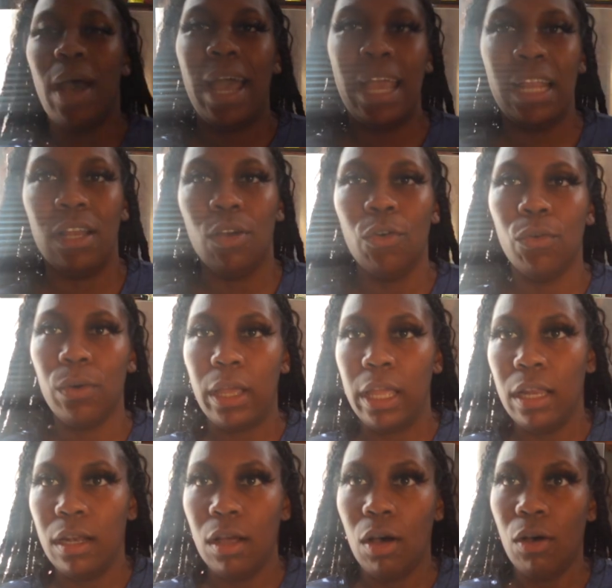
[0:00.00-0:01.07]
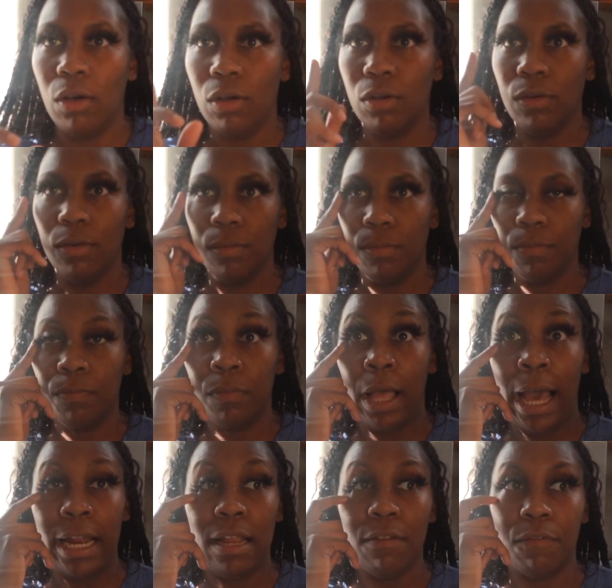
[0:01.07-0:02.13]
I had to go in. um,
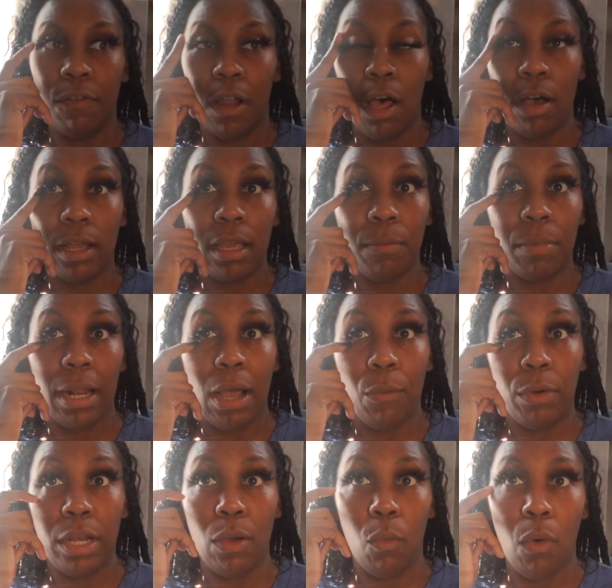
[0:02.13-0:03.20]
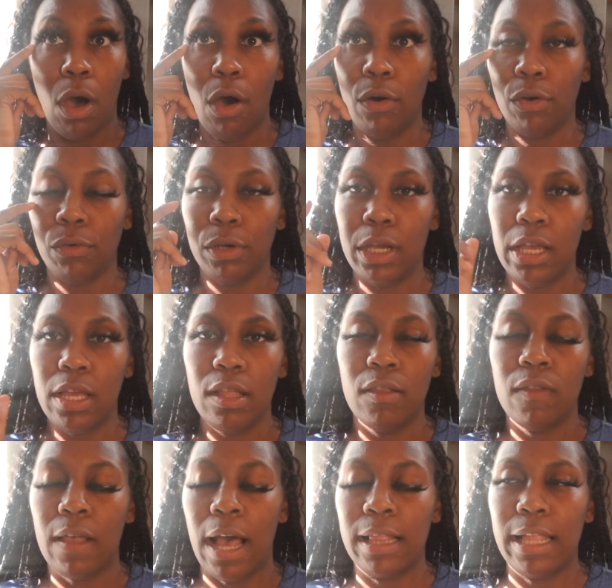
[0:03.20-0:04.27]
I didn't vlog it, but I went in Walgreens.
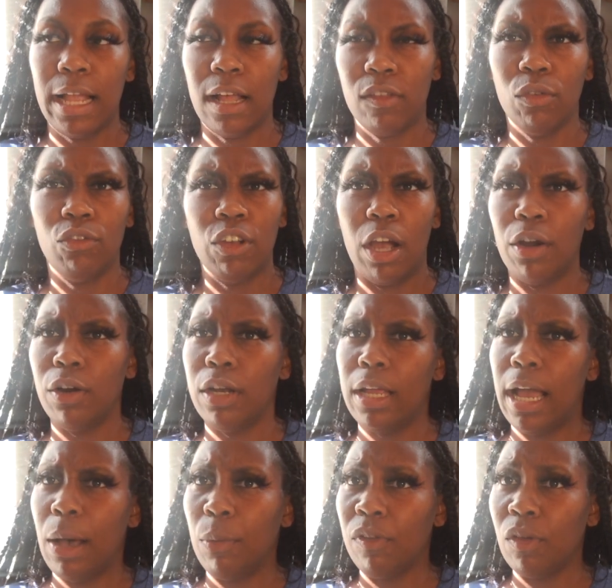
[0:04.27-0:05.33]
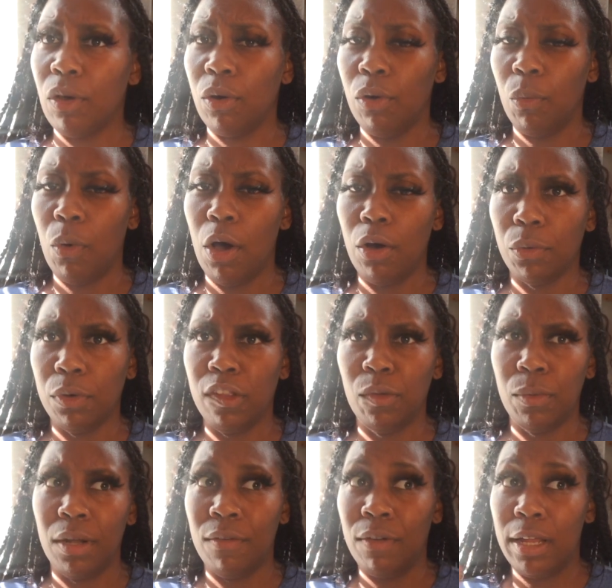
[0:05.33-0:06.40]
I think I told y'all earlier I was going to go to Walgreens or
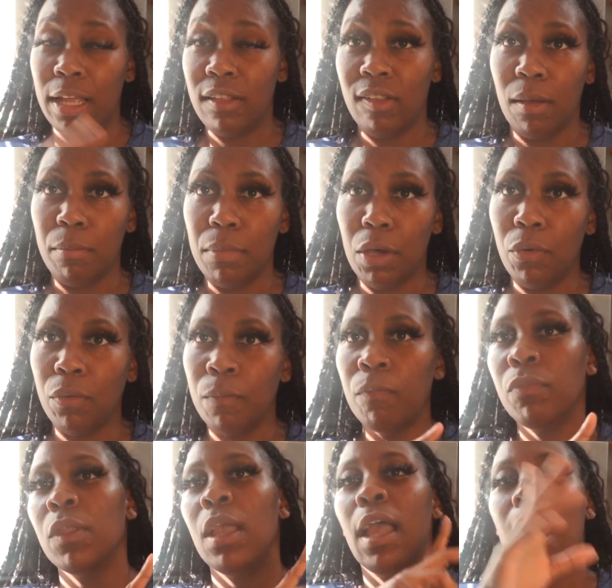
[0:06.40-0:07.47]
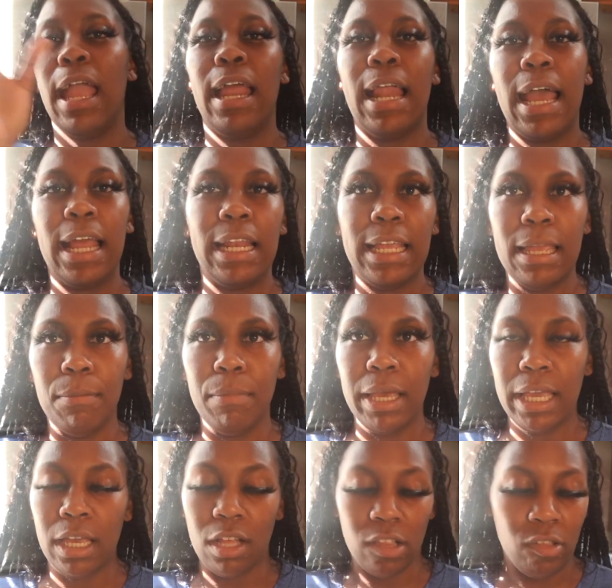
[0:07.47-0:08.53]
whatever to get some milk. And I had to get
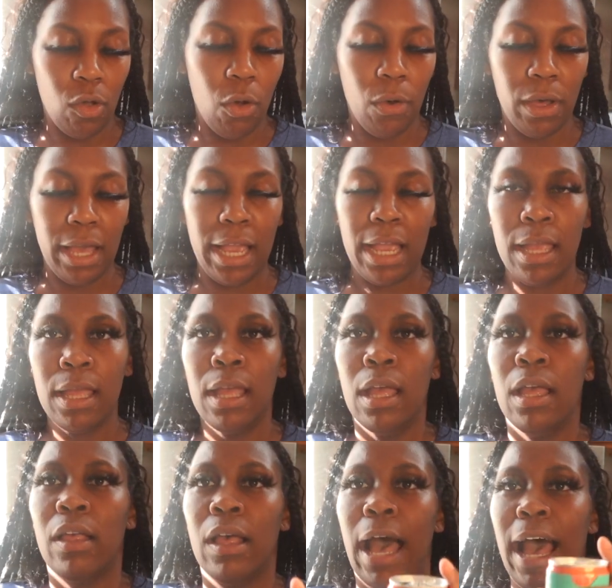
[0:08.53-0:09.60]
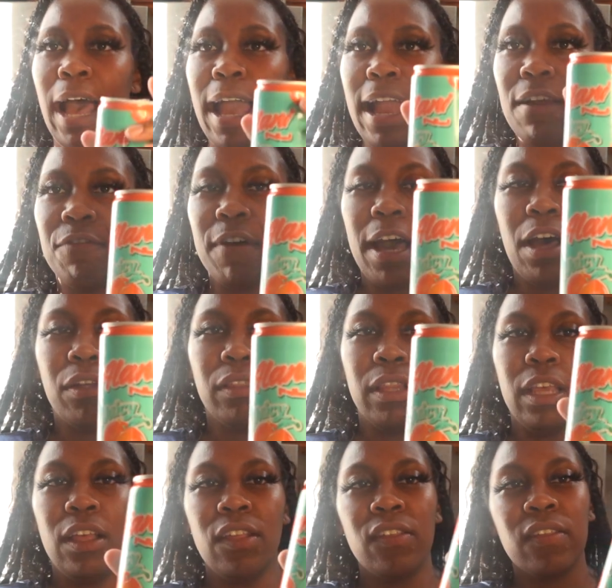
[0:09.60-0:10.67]
Mickey a toy. I had found
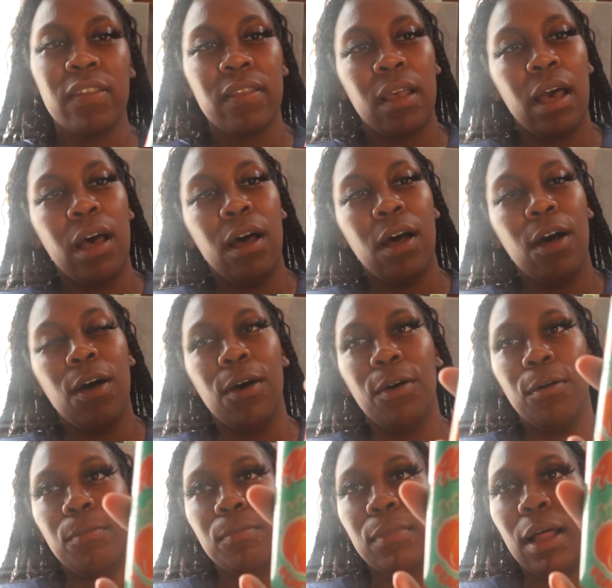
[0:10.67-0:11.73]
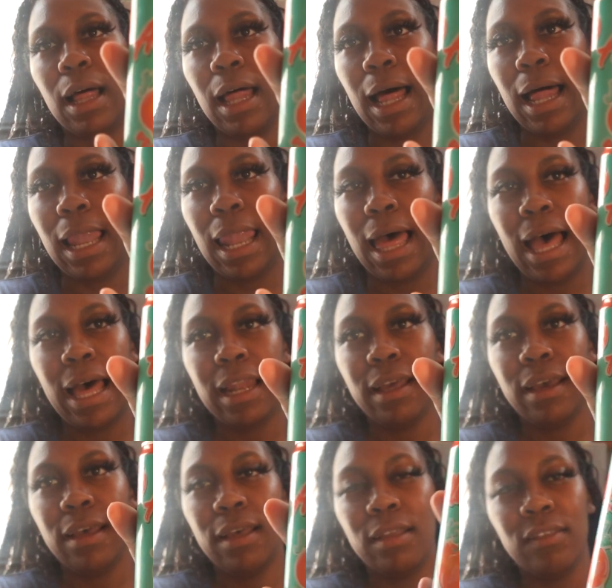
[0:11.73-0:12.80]
this, um,
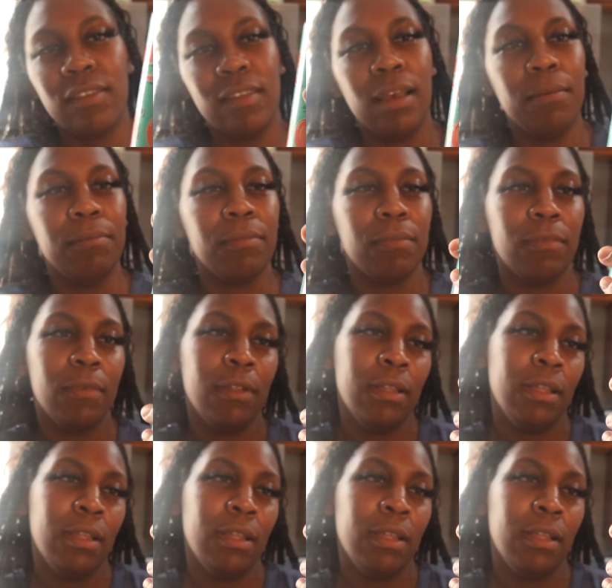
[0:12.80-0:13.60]
Alana something.